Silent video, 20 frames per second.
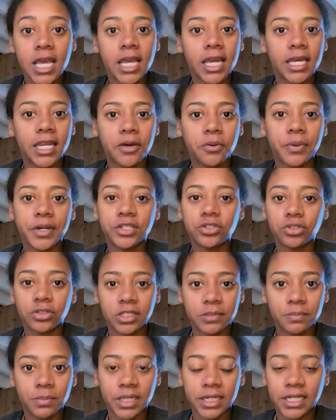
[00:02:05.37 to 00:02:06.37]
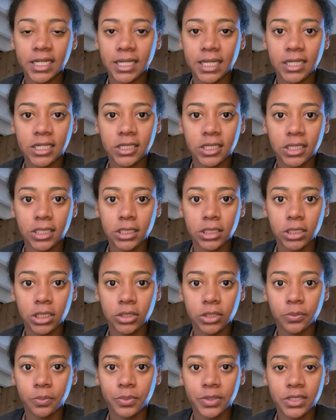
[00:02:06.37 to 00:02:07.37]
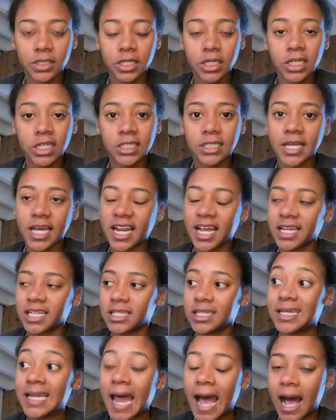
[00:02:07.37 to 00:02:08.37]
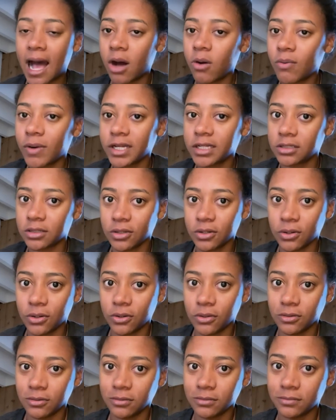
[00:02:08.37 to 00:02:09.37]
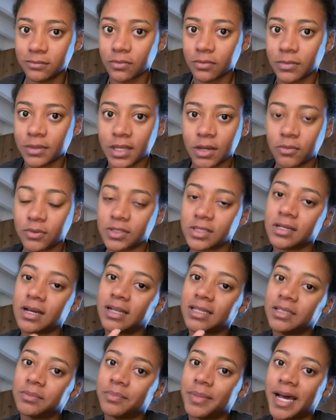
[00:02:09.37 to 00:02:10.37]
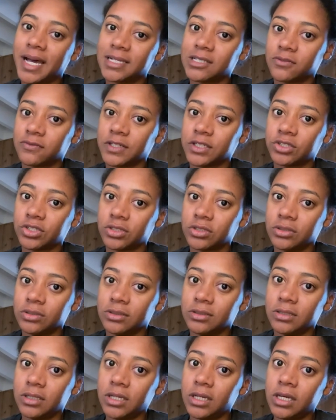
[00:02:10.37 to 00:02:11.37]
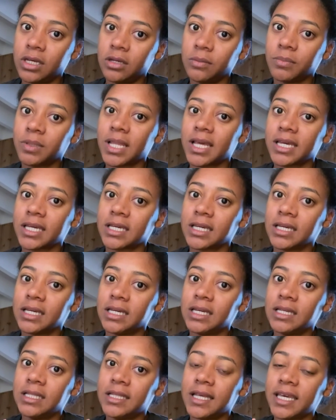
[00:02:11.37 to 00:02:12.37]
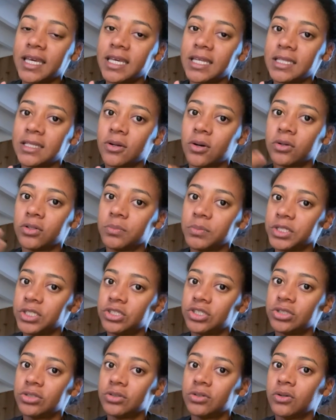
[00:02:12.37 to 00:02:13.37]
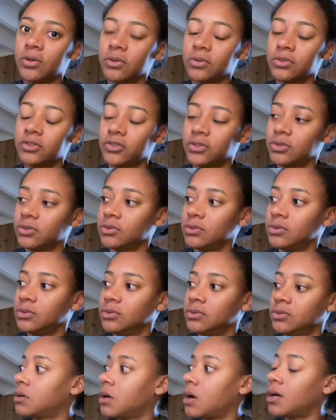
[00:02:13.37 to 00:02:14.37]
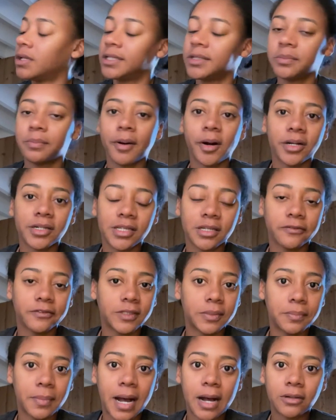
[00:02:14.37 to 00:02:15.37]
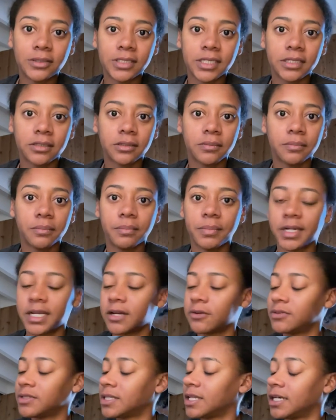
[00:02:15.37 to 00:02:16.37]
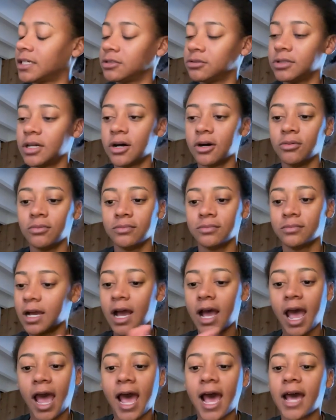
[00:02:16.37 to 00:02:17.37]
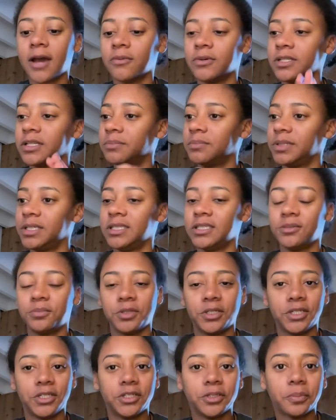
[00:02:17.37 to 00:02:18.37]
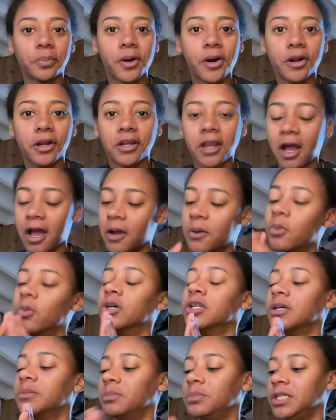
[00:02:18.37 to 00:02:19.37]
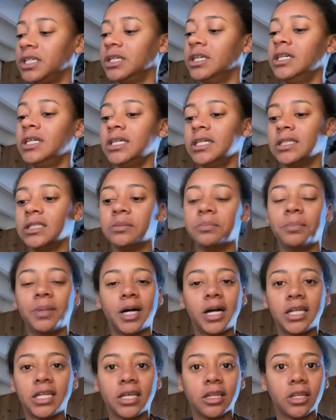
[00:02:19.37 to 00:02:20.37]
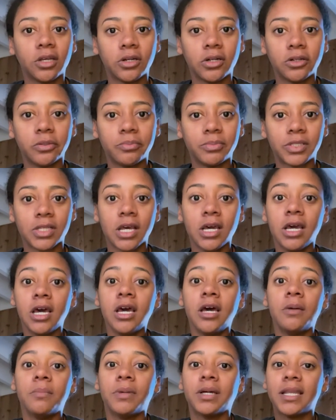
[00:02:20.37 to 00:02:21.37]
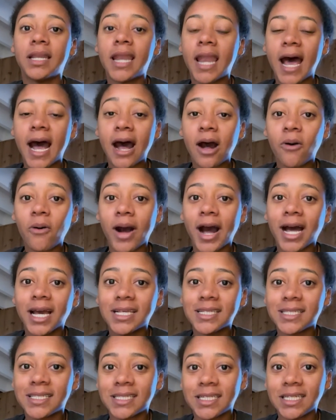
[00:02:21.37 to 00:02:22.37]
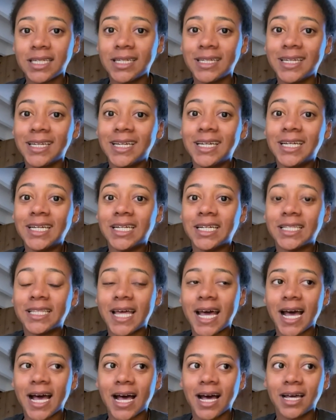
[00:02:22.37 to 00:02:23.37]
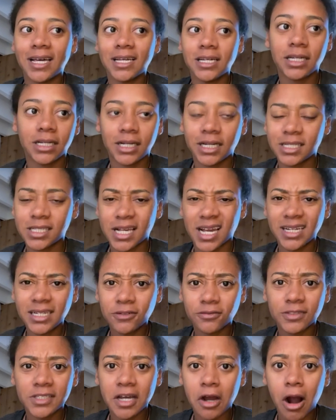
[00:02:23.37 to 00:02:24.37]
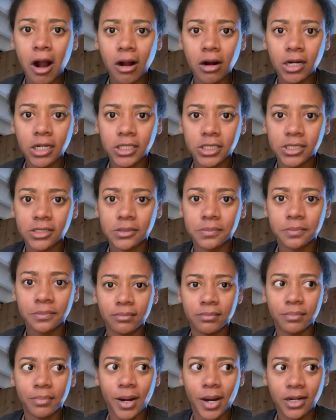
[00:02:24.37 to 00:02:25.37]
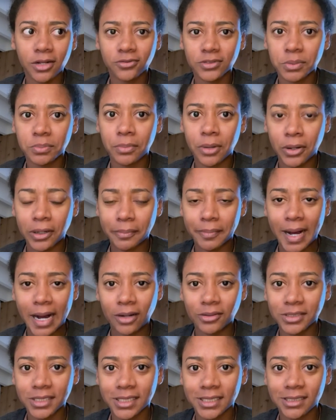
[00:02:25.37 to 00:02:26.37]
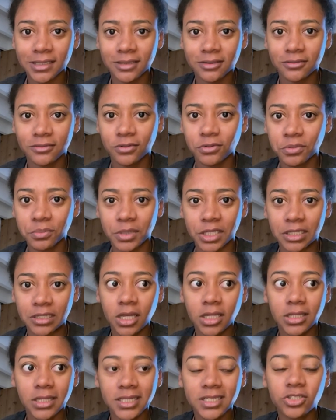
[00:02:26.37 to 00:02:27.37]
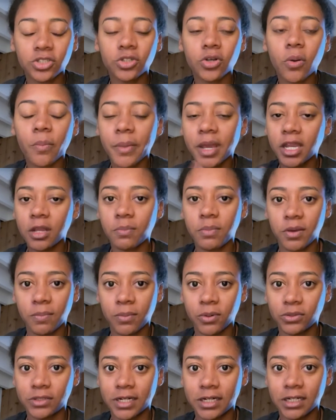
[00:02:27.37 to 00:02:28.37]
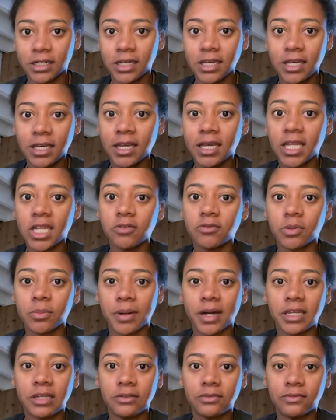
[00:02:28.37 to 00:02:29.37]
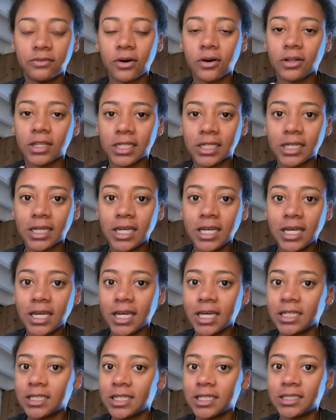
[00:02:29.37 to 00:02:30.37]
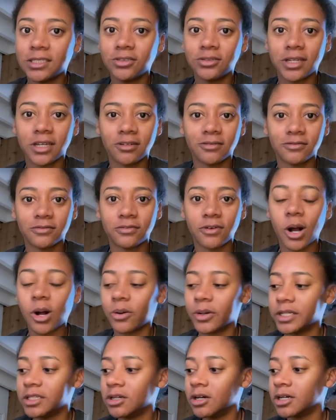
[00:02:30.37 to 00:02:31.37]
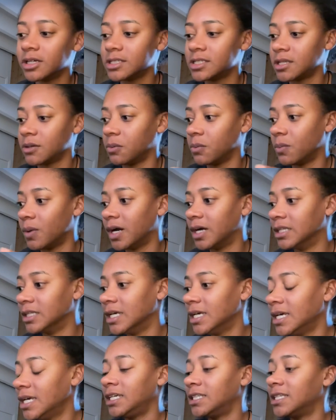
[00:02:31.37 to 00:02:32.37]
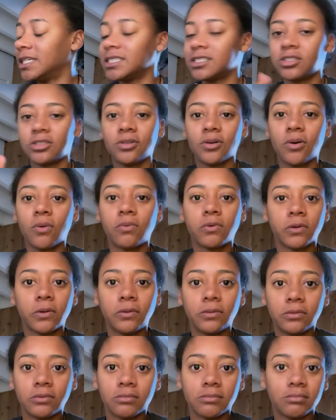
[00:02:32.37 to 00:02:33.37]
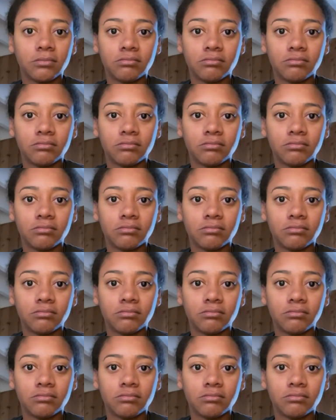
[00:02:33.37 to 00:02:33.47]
And I went to the bunny loops that I know that was not the best thing to do. But like, they told me to go to other parts of the mountain. But I was like, no, I want to be in the beginner part. I want to be in the bunny loops. But now I see that it's kind of the hardest part of the mountain for me. There's so many people there and everybody falling, and then you can fall and hurt someone. There's no room.